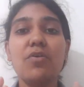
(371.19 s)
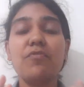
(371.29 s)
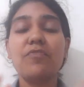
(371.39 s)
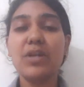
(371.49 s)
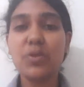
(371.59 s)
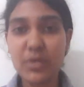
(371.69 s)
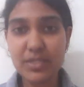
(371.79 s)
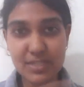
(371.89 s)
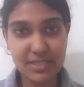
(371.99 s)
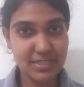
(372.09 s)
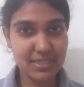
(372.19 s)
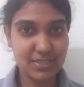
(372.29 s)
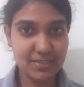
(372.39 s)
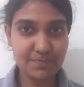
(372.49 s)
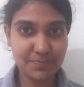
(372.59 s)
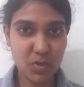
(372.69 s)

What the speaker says: filled with disease,